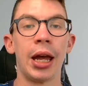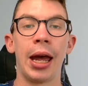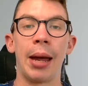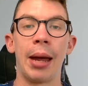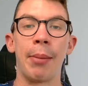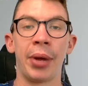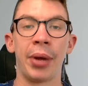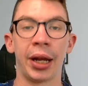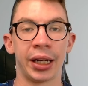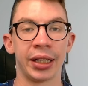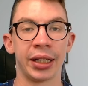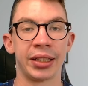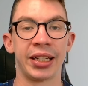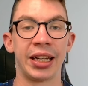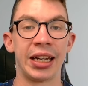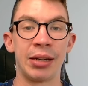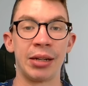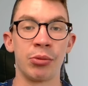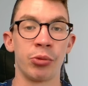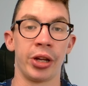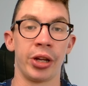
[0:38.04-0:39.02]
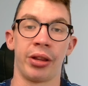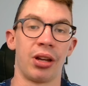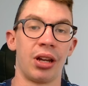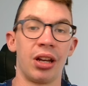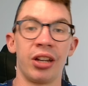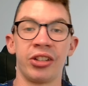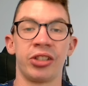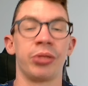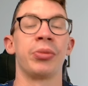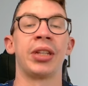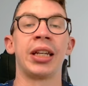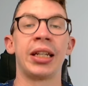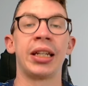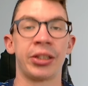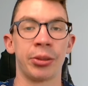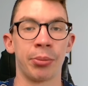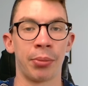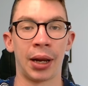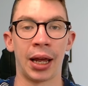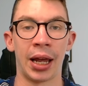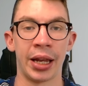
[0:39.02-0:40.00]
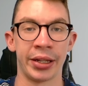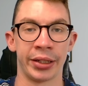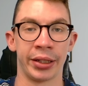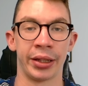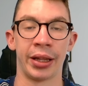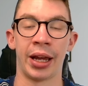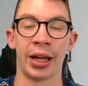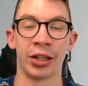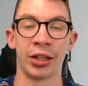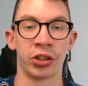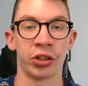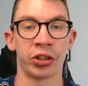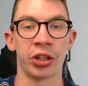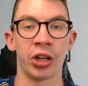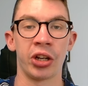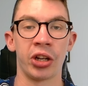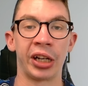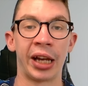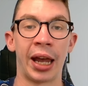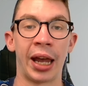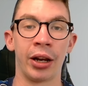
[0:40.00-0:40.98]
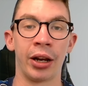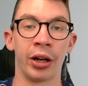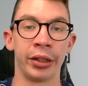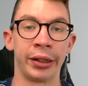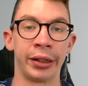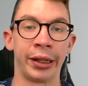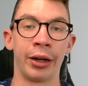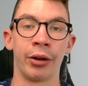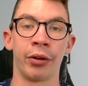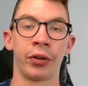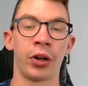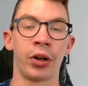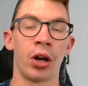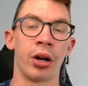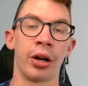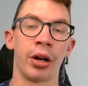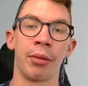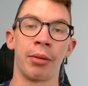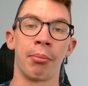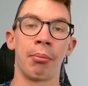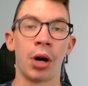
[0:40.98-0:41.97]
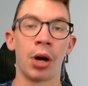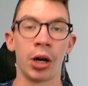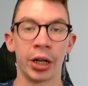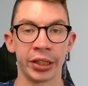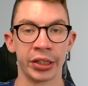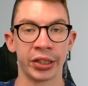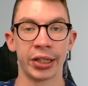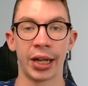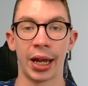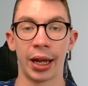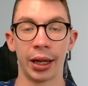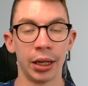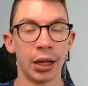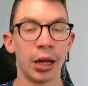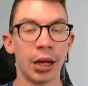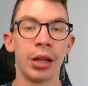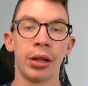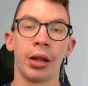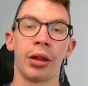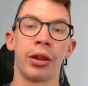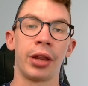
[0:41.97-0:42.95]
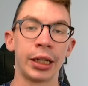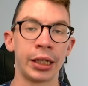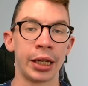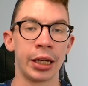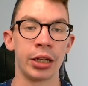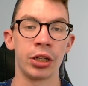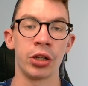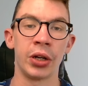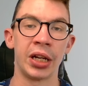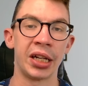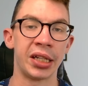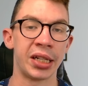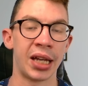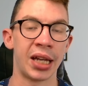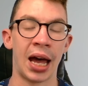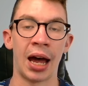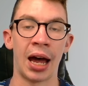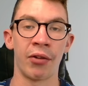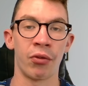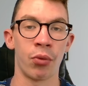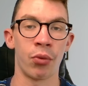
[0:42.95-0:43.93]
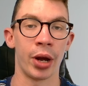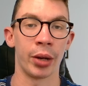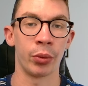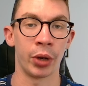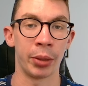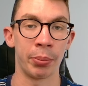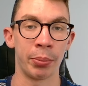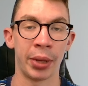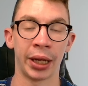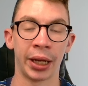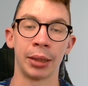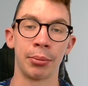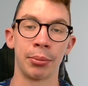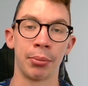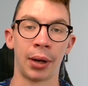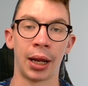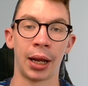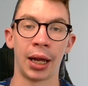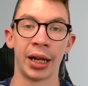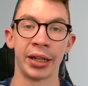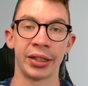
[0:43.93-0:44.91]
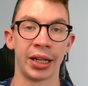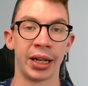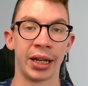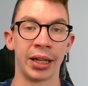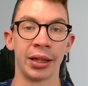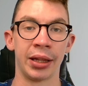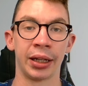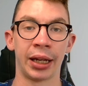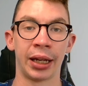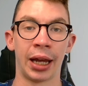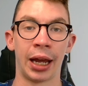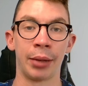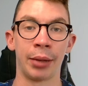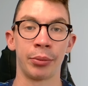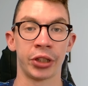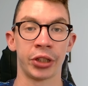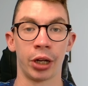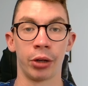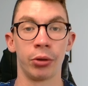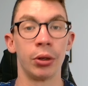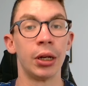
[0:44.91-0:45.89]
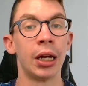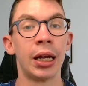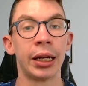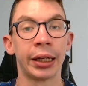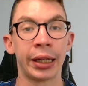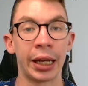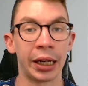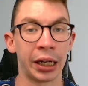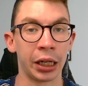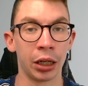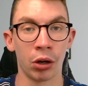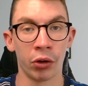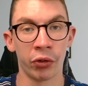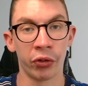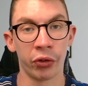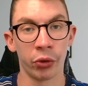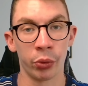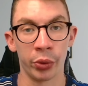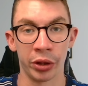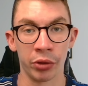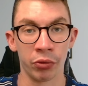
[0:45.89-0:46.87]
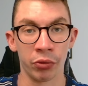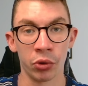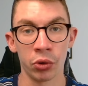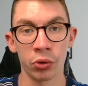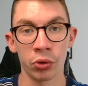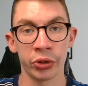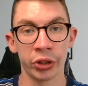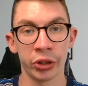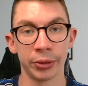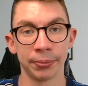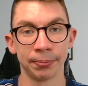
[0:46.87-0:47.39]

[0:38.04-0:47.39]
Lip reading: and pick a team with some decent players in there, just so you get an idea of kind of the mindset, the thinking you need to have when picking players in the game. So kicking off with the rules.